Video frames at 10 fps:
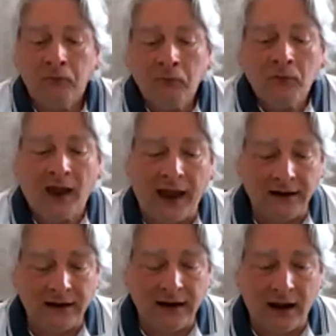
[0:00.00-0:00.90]

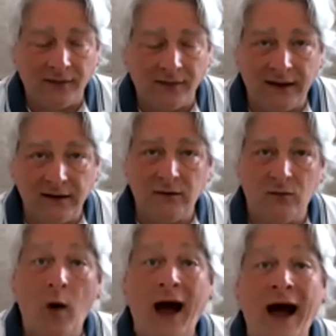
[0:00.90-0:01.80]
And then
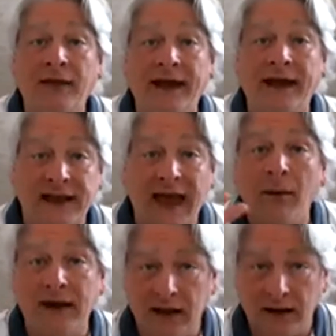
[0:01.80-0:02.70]
while that's
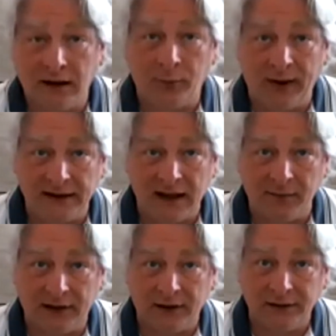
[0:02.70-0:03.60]
happening, a
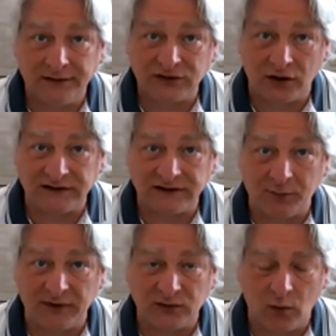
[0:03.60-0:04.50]
pandemic starts up
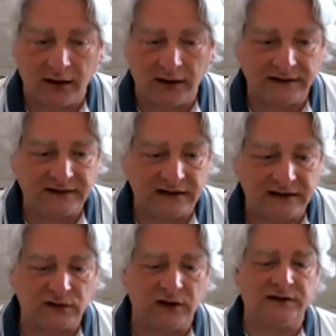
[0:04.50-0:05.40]
as well, and it's
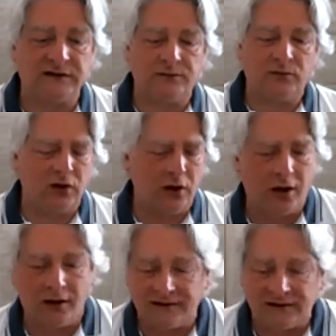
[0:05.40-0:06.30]

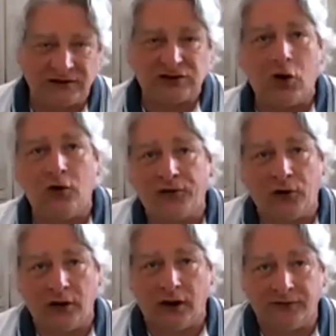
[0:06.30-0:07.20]
just so
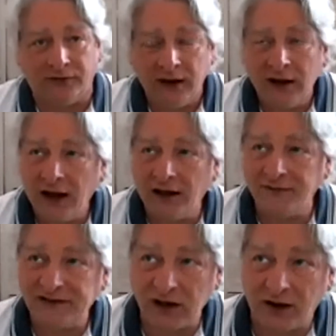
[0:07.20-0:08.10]
full of
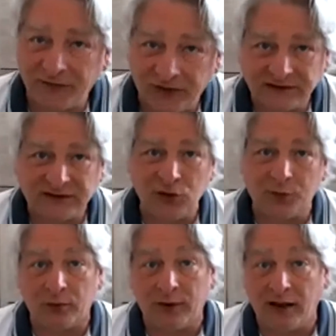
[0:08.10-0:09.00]
stuff that's super
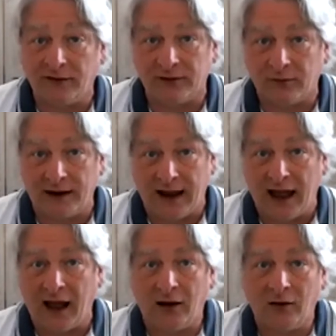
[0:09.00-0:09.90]
relevant right
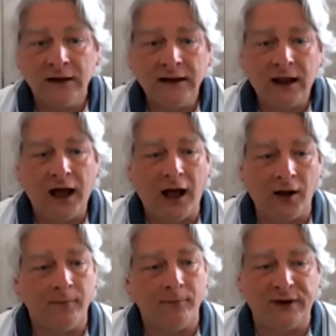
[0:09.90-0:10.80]
now.
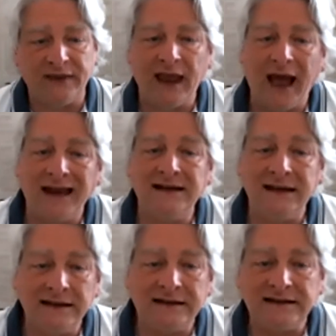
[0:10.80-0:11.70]
But the
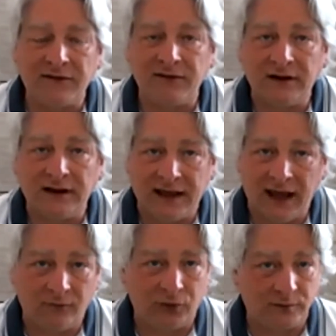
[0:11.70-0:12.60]
ideas definitely
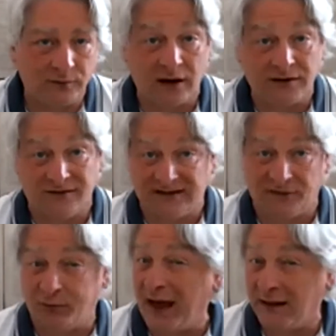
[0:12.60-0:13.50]
came from, say, our
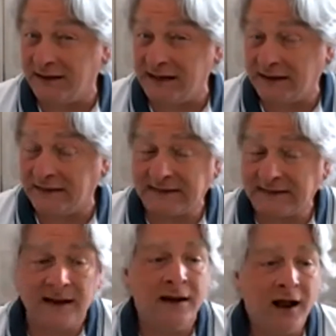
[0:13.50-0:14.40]
divisive
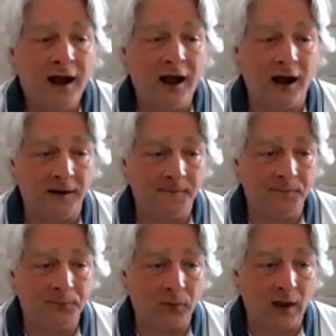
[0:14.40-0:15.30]
politics,
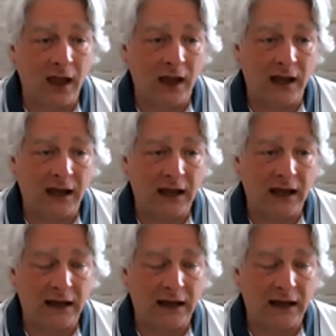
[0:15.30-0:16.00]
and a